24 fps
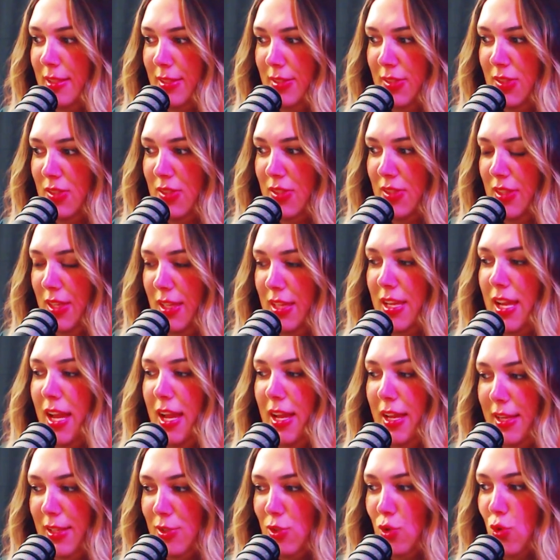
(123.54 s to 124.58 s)
This Unbelievable. Is,
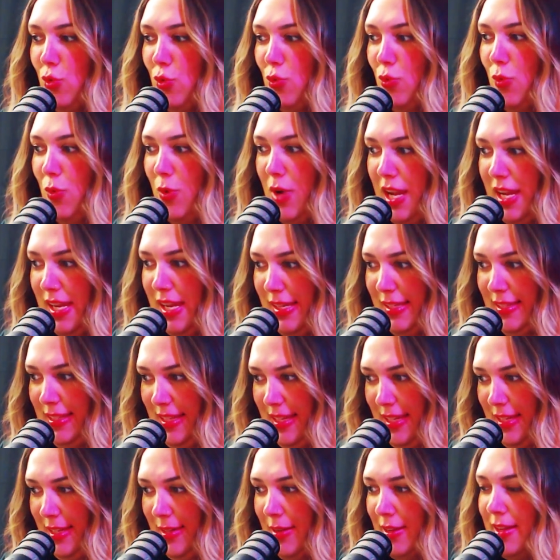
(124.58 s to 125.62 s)
yeah, it's crazy.
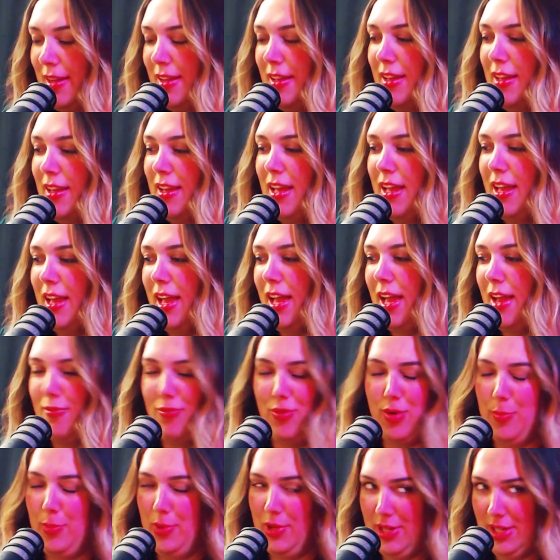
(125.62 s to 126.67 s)
Everybody was born today.
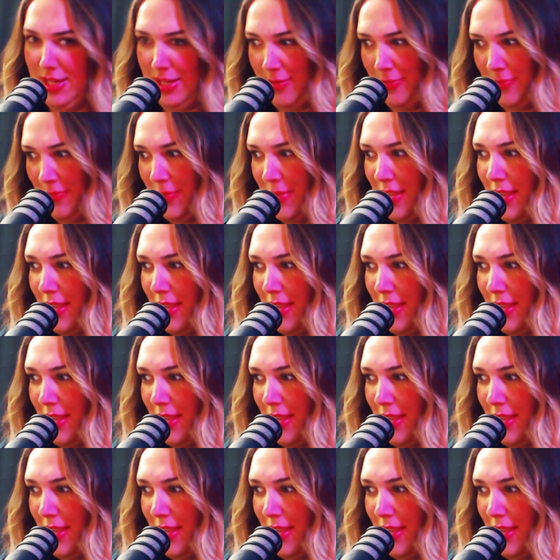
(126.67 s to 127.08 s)
Everybody.